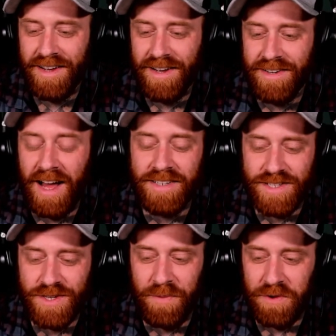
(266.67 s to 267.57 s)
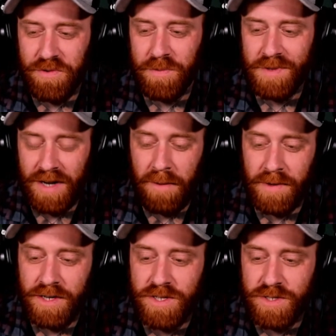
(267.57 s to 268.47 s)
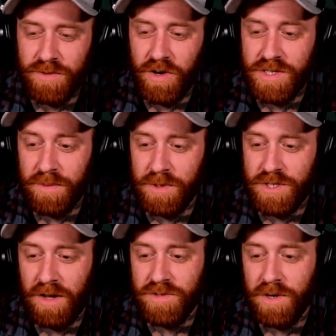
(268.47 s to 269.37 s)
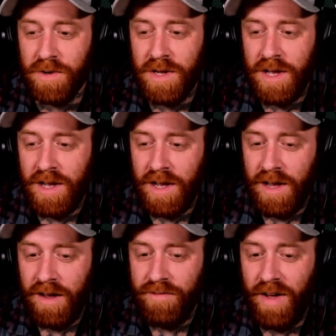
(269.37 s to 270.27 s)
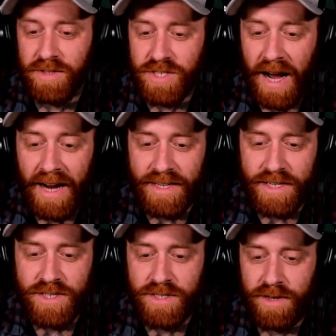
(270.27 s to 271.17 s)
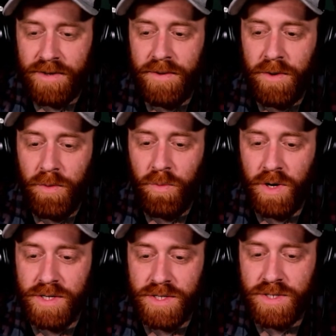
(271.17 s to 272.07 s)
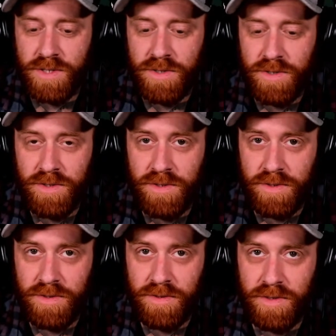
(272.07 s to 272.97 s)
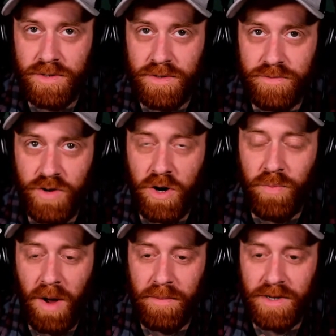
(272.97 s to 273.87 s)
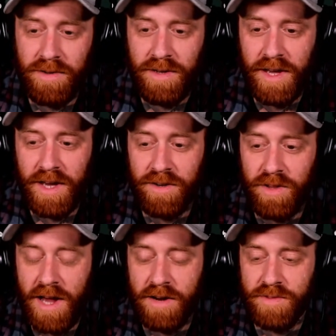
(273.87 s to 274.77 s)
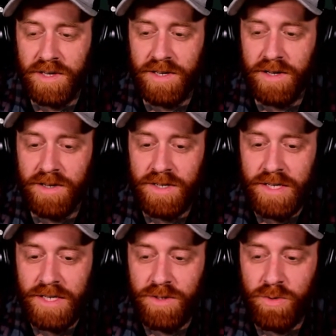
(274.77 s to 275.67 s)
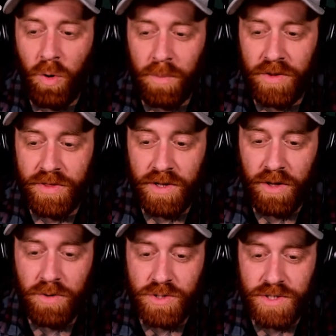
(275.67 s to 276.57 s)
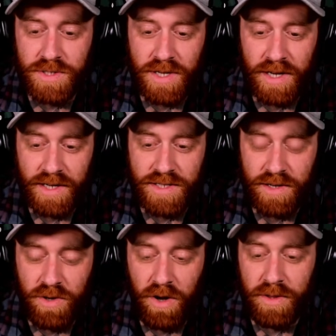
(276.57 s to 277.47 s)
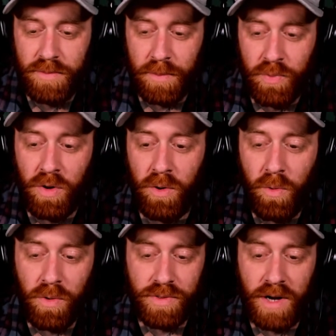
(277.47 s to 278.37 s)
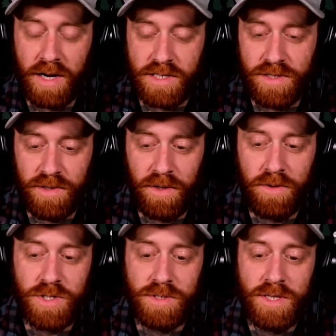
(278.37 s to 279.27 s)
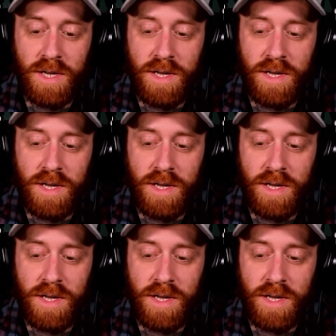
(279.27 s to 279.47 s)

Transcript: Not dissimilar from denominations, so very similar stuff. So Valentinus was very prominent, and a lot of the normal theologians, I guess I'd call them, the proto-Orthodox theologians,